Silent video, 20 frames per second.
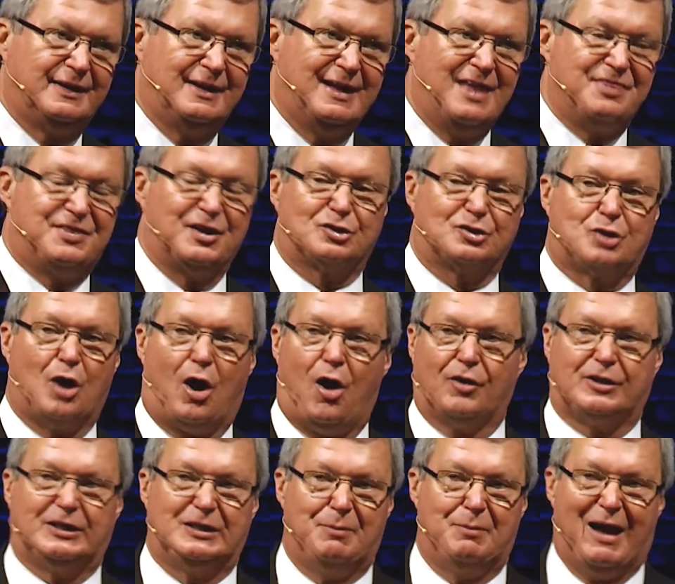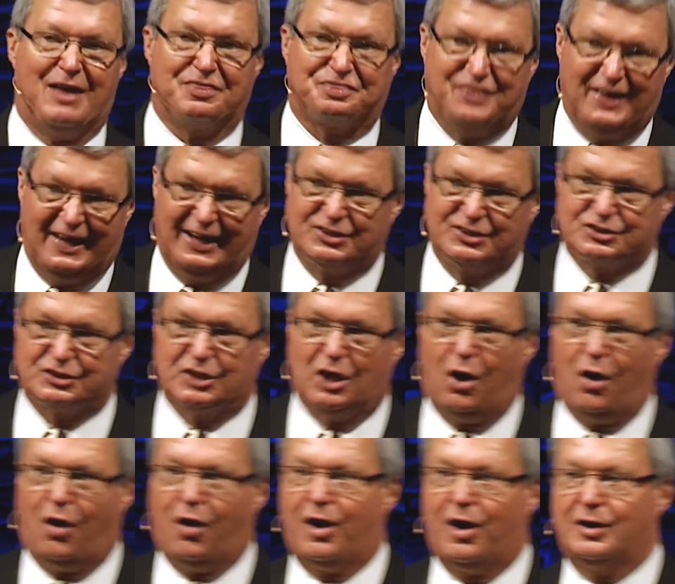They're talking about things of the
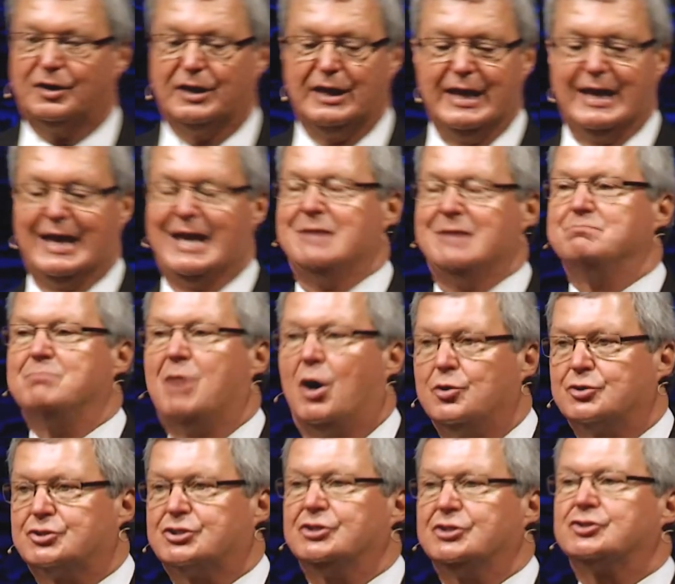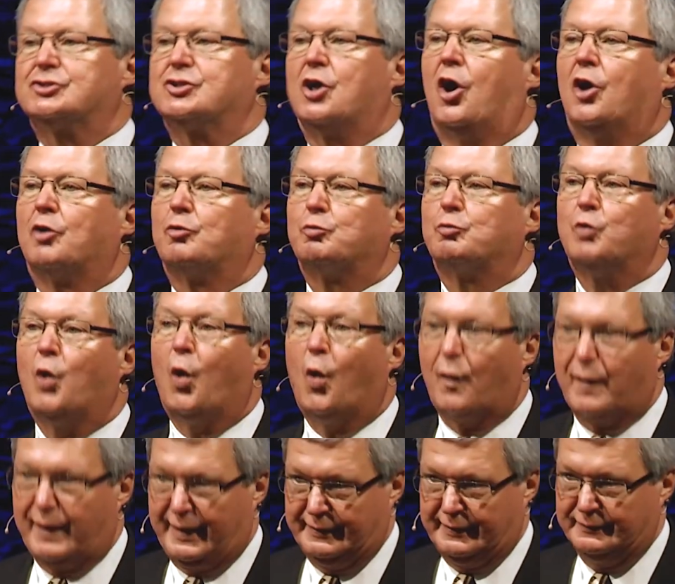heart, emotions are
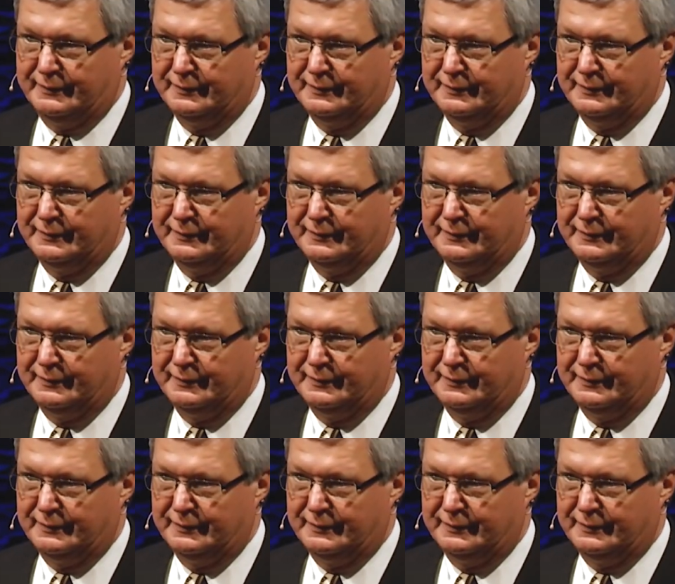roaring.